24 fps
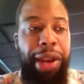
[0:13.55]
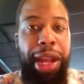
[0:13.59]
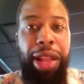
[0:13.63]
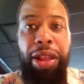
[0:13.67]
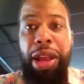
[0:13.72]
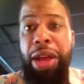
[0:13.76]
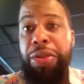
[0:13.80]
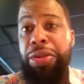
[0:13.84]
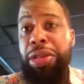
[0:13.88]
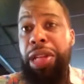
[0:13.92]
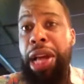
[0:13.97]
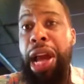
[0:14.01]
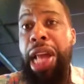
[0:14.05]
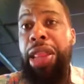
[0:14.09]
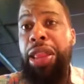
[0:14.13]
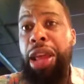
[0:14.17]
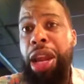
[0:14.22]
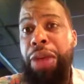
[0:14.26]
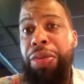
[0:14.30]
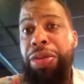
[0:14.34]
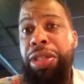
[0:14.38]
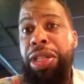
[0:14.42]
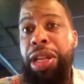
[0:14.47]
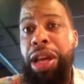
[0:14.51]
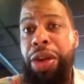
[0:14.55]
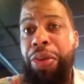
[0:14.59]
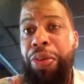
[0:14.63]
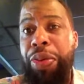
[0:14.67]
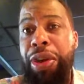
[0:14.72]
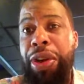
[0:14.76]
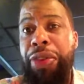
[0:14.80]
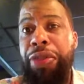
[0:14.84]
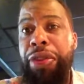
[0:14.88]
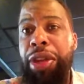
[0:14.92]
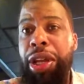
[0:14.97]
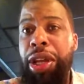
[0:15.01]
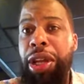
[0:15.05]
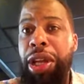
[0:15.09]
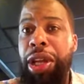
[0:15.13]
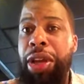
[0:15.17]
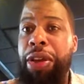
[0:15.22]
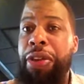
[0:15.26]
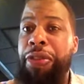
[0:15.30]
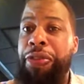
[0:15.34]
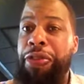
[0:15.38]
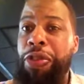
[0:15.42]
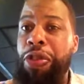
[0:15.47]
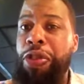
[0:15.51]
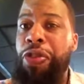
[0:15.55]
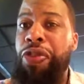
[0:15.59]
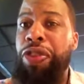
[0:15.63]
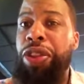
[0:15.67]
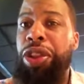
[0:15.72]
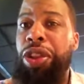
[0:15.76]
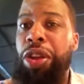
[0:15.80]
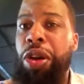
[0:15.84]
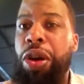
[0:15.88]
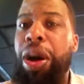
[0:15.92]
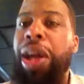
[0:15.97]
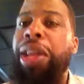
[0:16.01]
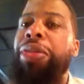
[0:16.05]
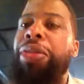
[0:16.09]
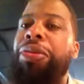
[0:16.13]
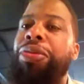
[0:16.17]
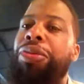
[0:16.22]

I thought I was done with food for thought.